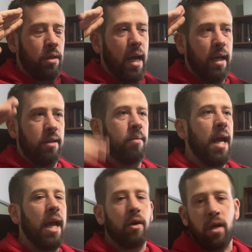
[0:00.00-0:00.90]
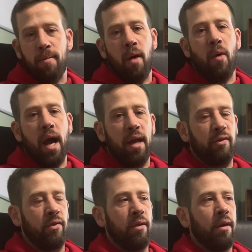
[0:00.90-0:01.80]
I need to be angry at my
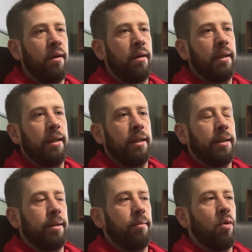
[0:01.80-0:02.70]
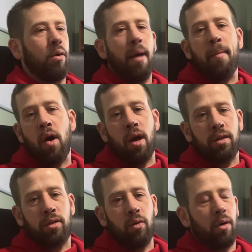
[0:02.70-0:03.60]
wife or my
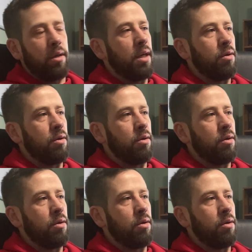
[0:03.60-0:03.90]
boss, or,